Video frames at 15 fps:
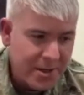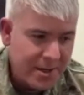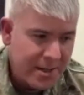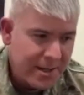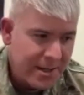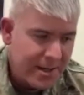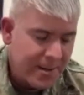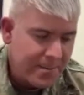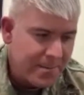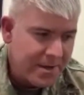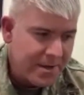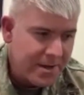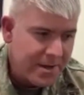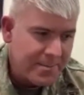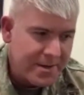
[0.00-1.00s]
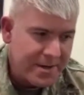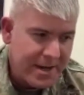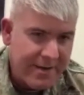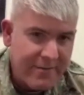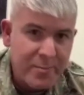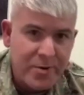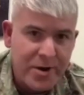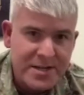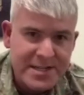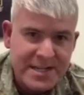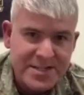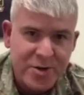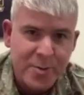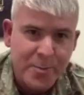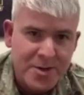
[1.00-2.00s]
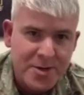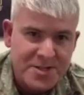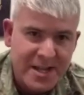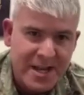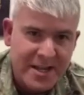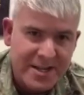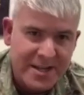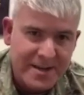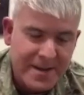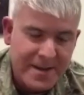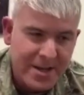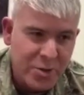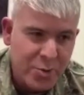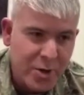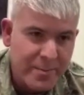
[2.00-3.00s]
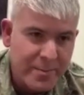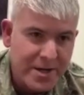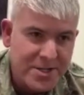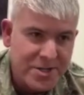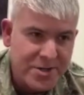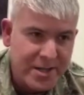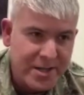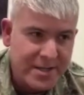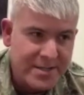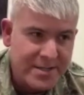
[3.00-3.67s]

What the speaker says: But every branch has their own personality, and you want to make sure that